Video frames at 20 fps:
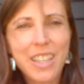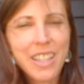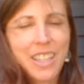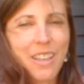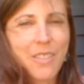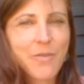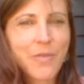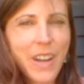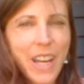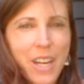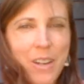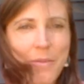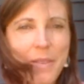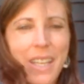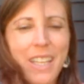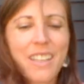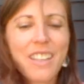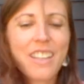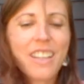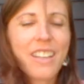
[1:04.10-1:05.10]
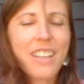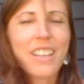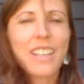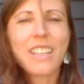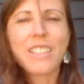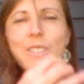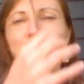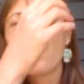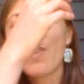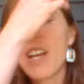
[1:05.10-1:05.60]
in the environment?
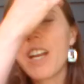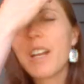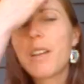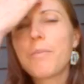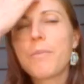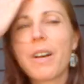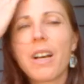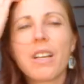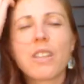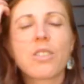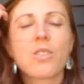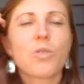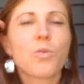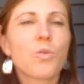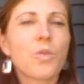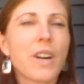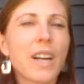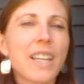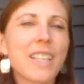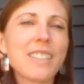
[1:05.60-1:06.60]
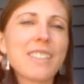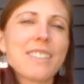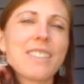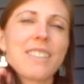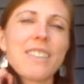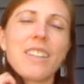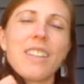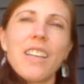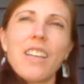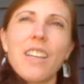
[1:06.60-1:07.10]
It's very much what
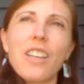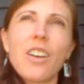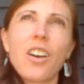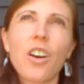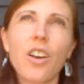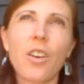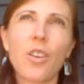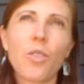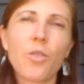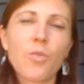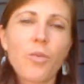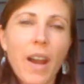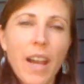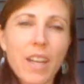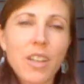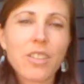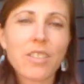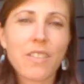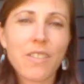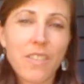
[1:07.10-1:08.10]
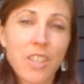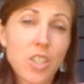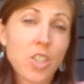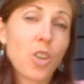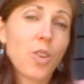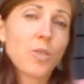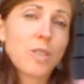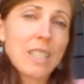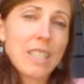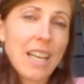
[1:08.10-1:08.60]
the writers of The
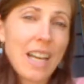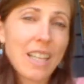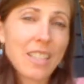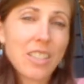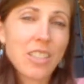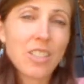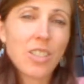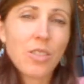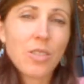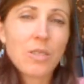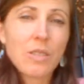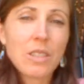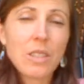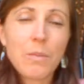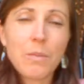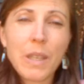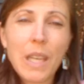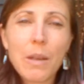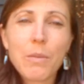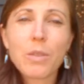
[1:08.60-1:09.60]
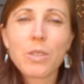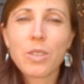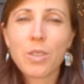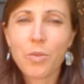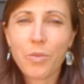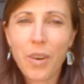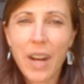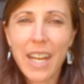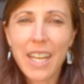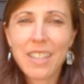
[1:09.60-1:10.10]
Chosen had to do to be able to
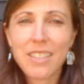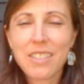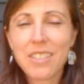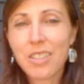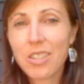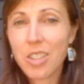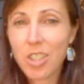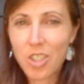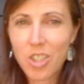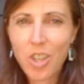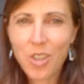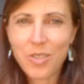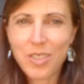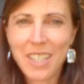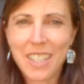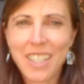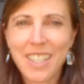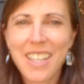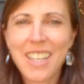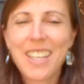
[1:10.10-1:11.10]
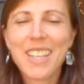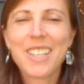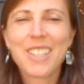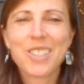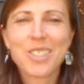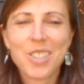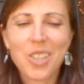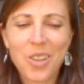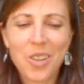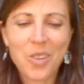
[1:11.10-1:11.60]
write The Chosen.
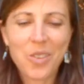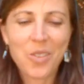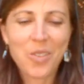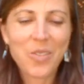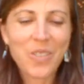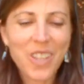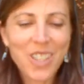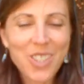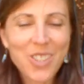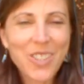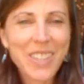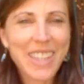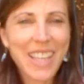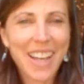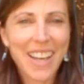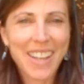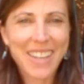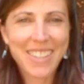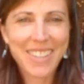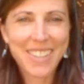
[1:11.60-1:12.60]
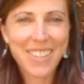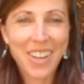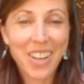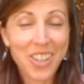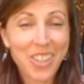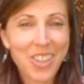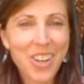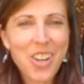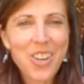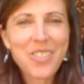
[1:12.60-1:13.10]
So we're doing that
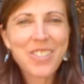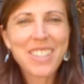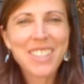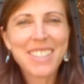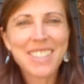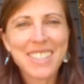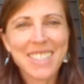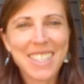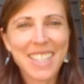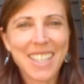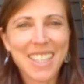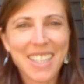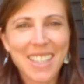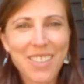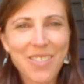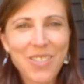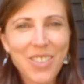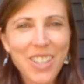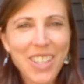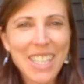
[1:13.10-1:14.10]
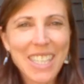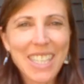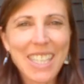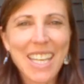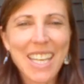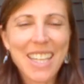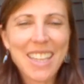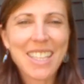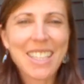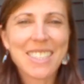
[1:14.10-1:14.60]
on our own to really
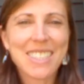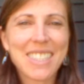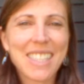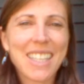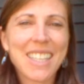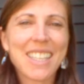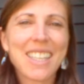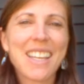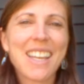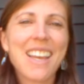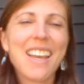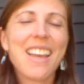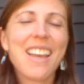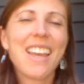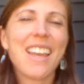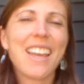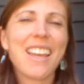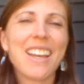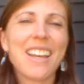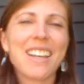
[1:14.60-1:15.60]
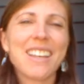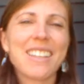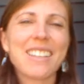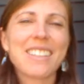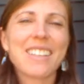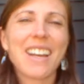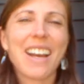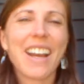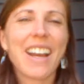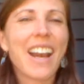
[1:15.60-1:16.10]
get in the scene.
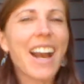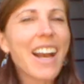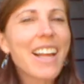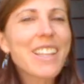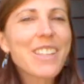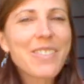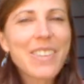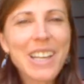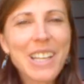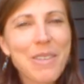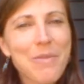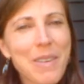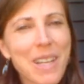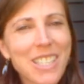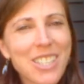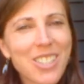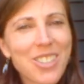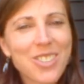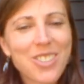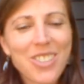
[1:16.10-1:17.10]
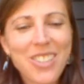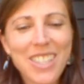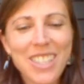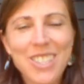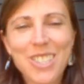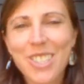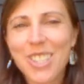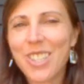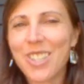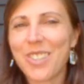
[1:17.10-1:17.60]
And I highly recommend you do
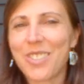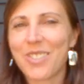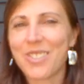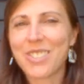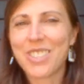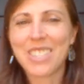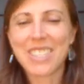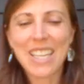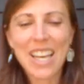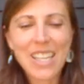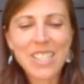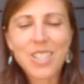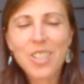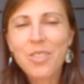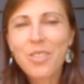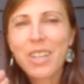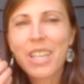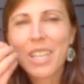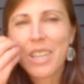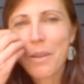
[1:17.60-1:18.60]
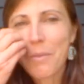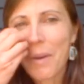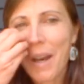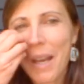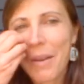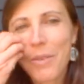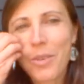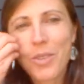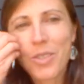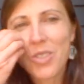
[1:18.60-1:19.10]
this too. Just as you're reading the
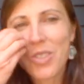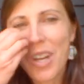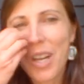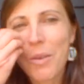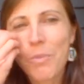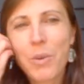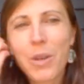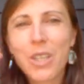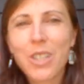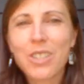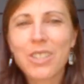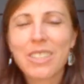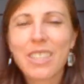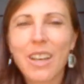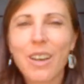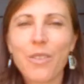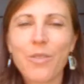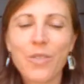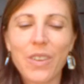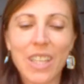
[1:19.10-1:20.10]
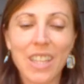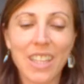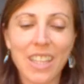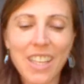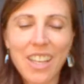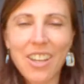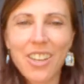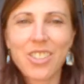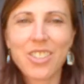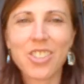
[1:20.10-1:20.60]
Bible, try to put yourself in the
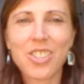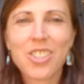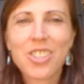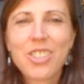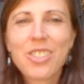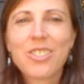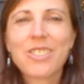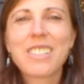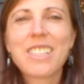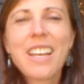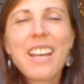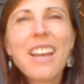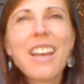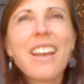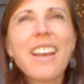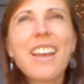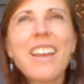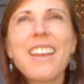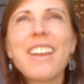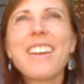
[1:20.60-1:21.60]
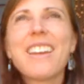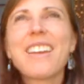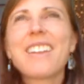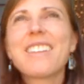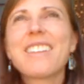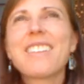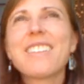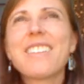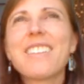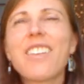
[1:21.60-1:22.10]
character's shoes
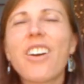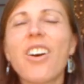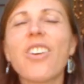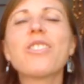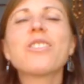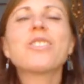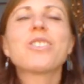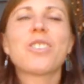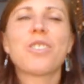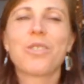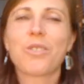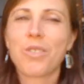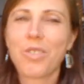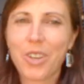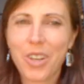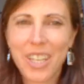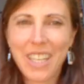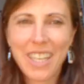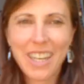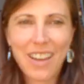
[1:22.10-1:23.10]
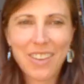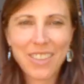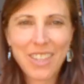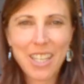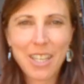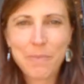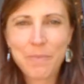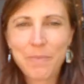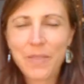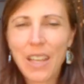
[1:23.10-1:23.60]
and also throwing it out
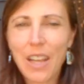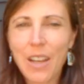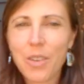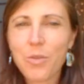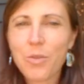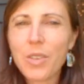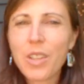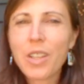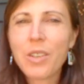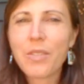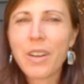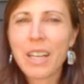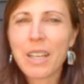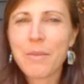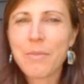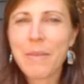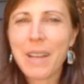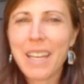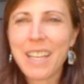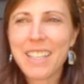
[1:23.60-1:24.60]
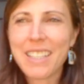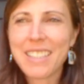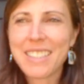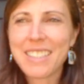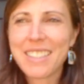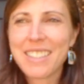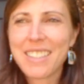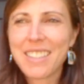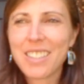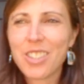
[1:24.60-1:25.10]
there, I'd really
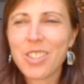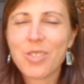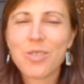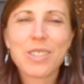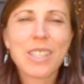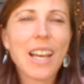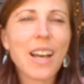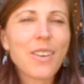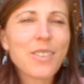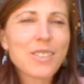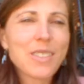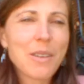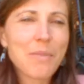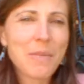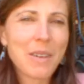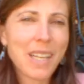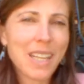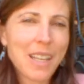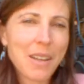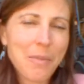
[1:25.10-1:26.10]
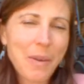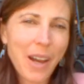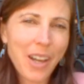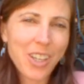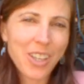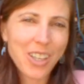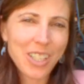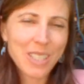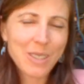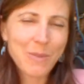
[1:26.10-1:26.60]
recommend you tell somebody about
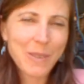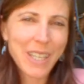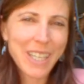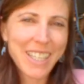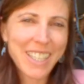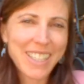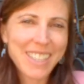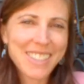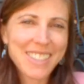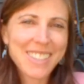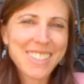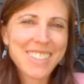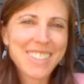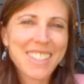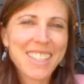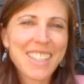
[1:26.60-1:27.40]
your experience